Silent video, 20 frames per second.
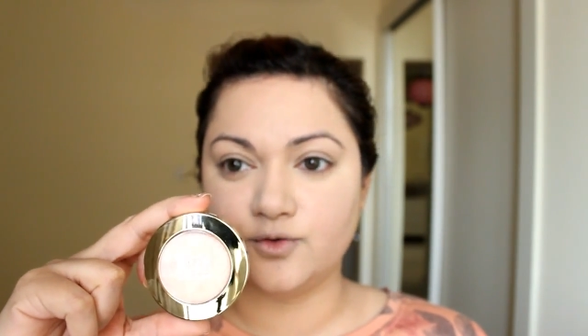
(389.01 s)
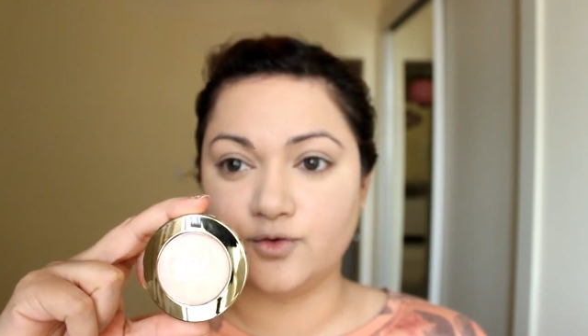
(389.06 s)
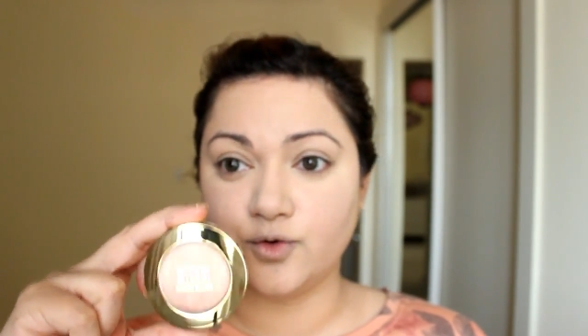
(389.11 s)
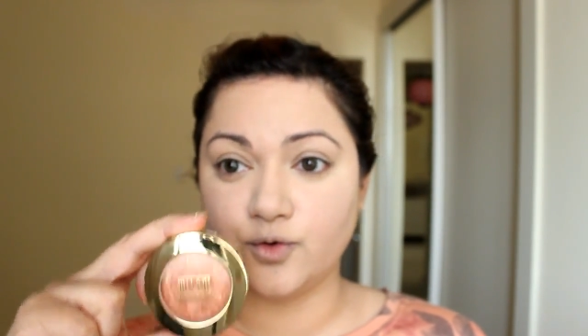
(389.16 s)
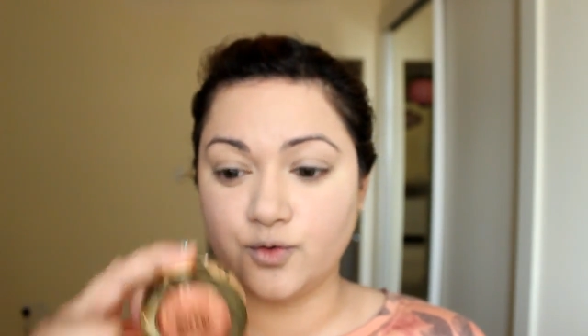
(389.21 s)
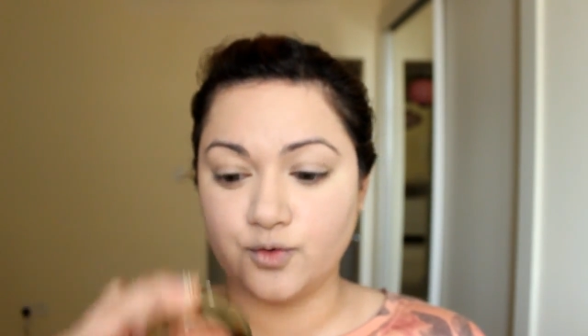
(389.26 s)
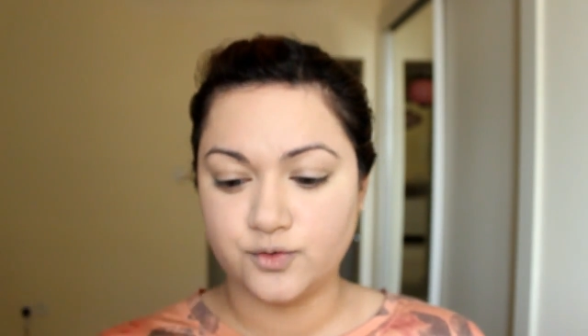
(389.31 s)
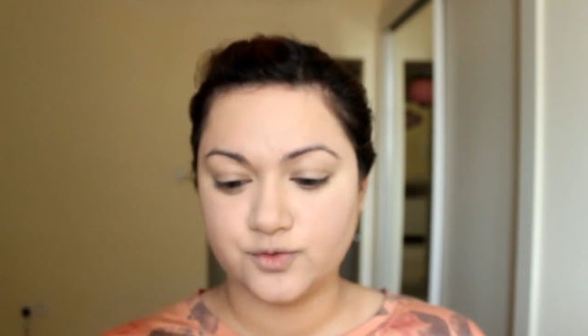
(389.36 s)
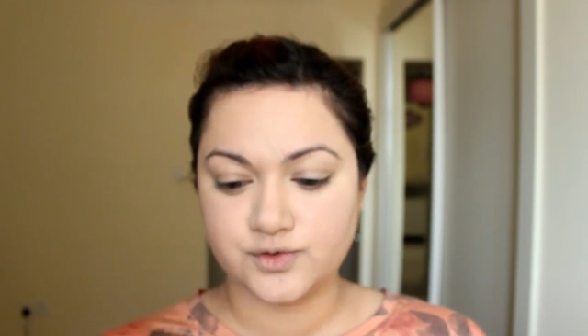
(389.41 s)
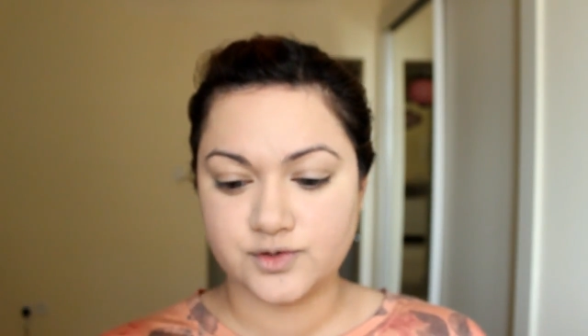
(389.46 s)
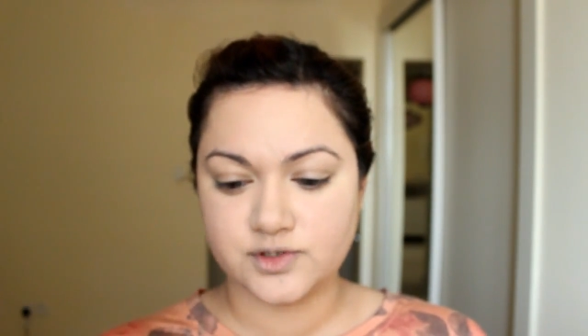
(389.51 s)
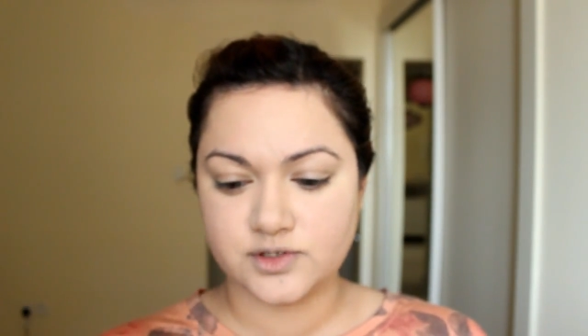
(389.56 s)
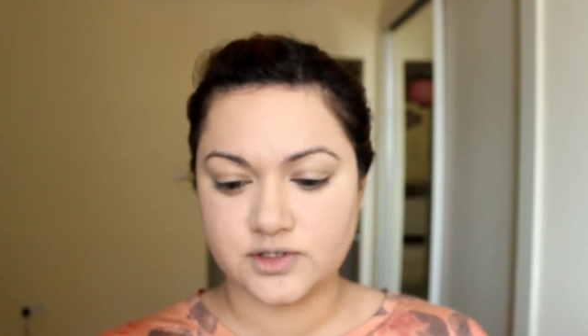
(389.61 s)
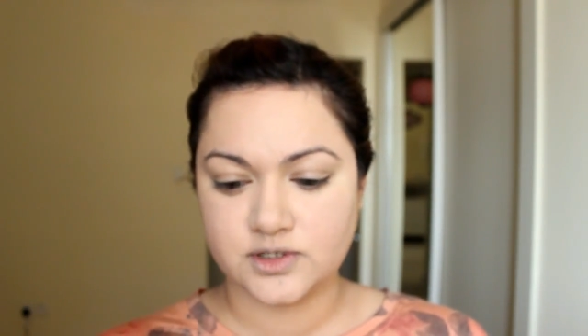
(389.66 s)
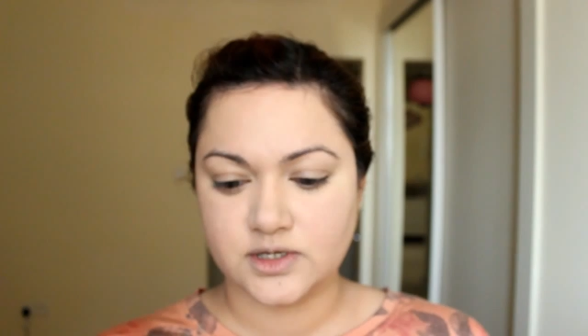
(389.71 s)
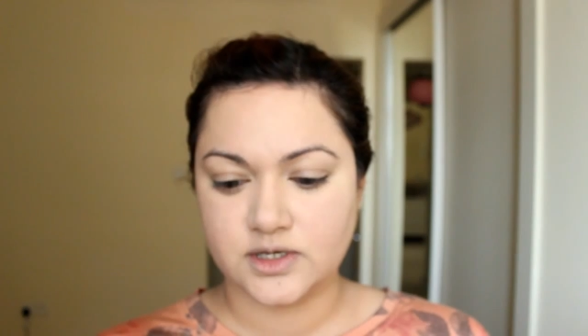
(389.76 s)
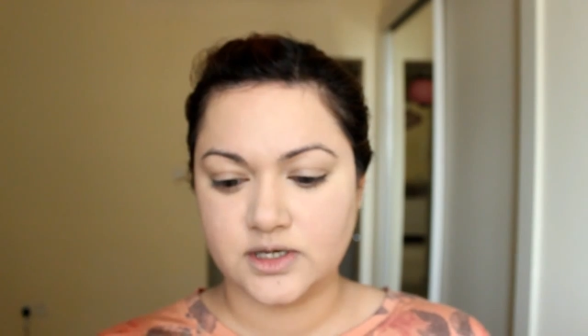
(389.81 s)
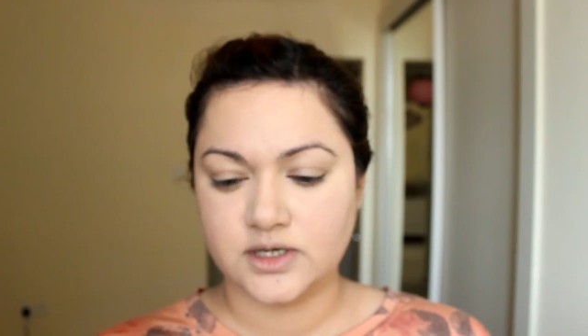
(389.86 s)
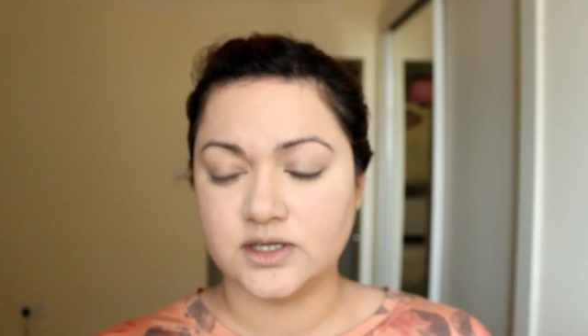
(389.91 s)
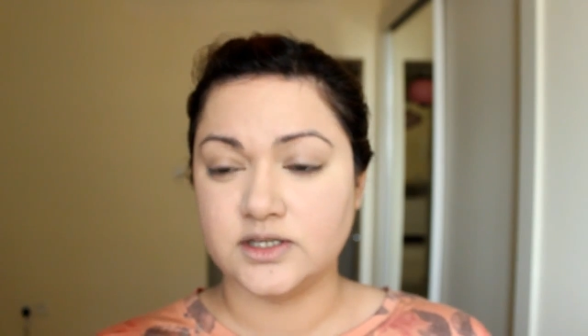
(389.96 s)

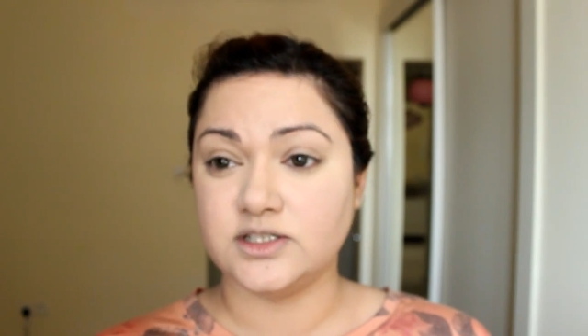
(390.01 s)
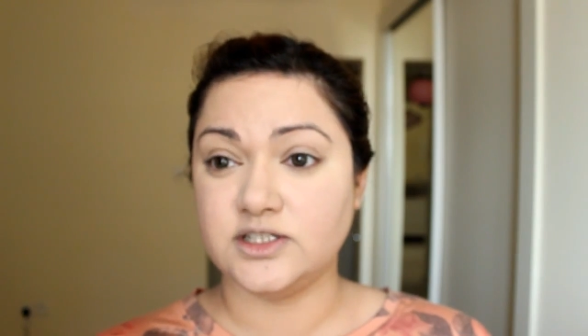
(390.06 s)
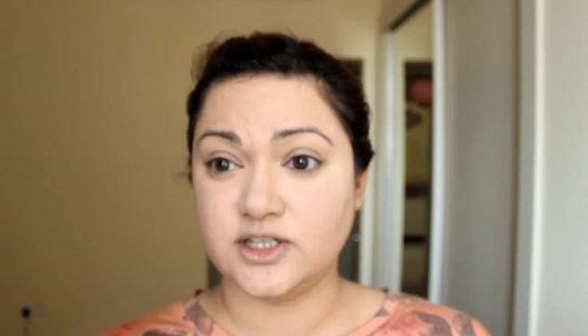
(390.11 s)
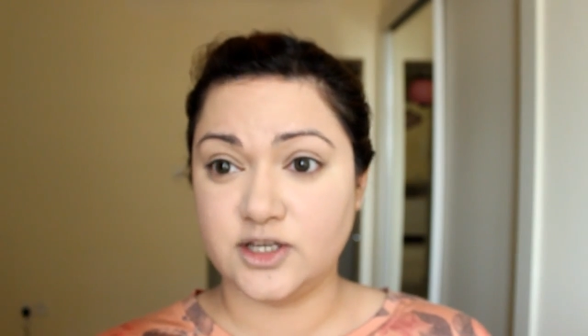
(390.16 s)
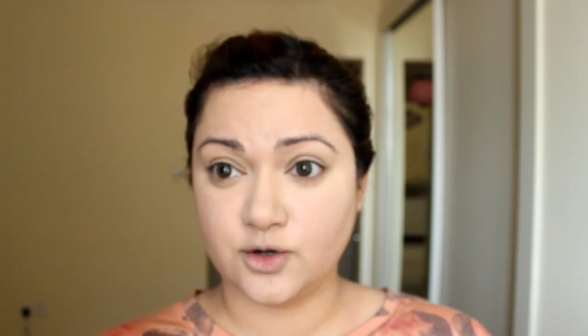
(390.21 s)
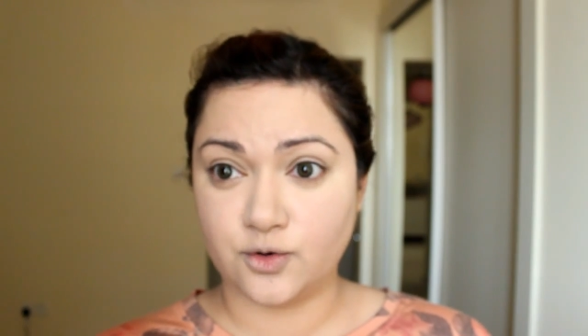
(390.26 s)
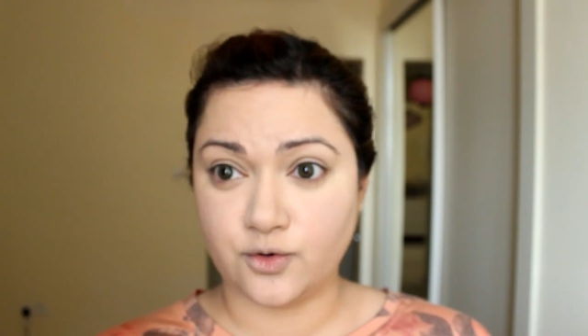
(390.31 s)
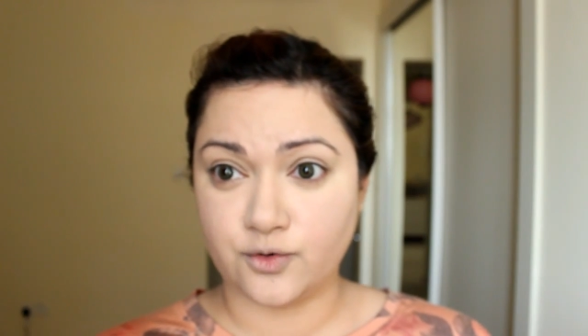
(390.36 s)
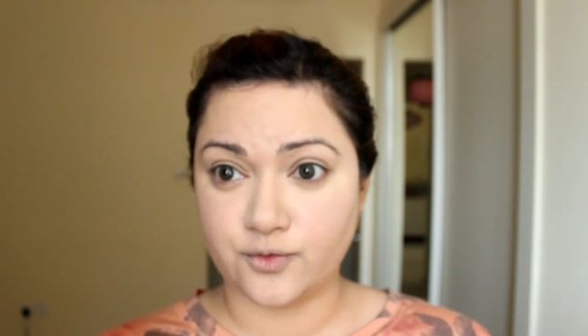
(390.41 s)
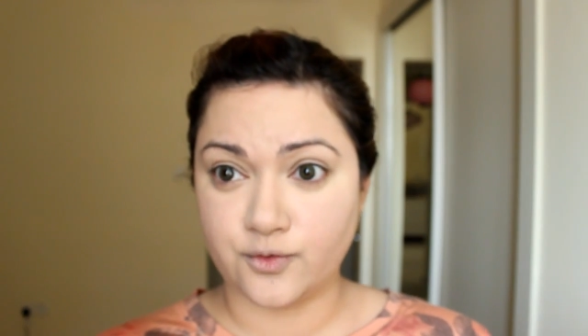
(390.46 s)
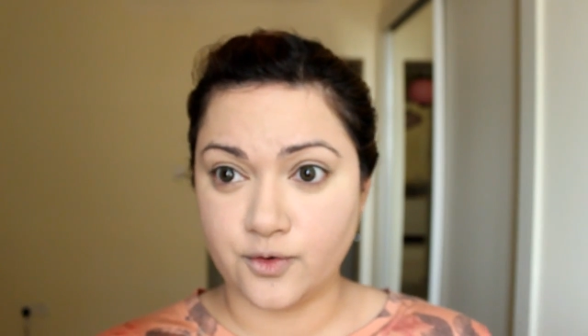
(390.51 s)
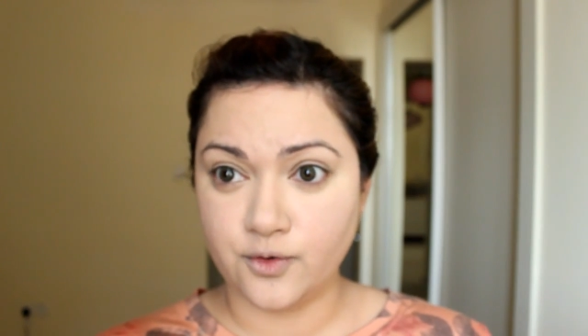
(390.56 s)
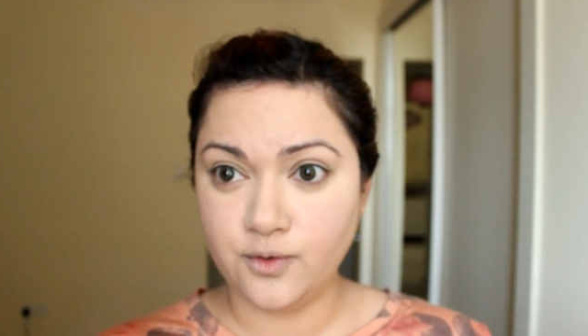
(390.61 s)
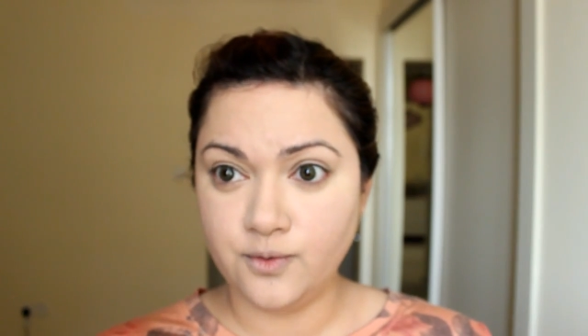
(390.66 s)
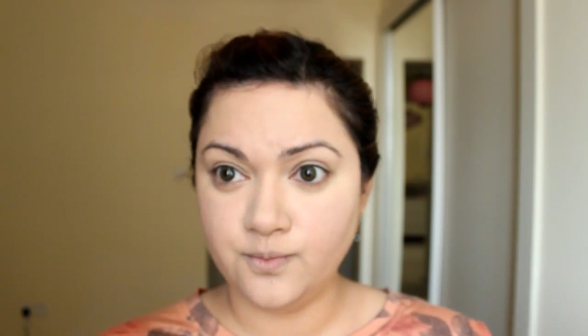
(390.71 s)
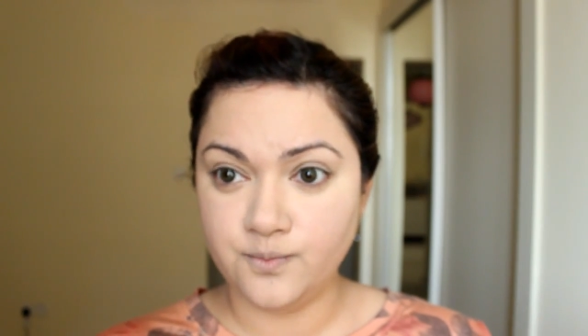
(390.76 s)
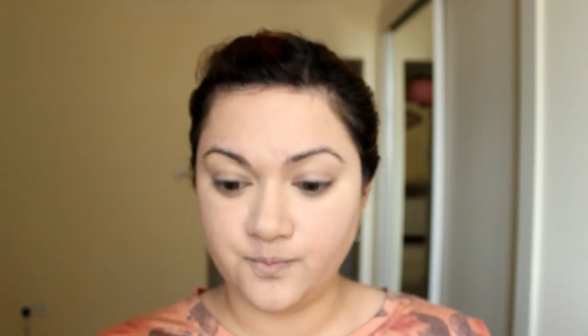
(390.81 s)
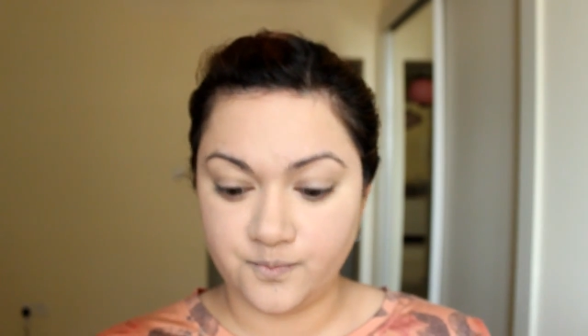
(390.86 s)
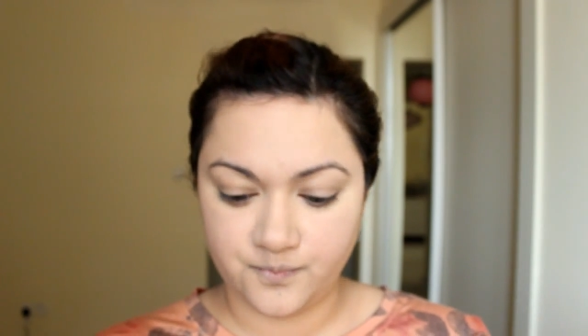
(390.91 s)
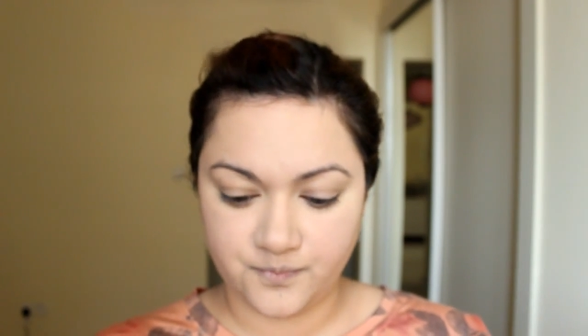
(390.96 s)
Rose Dioro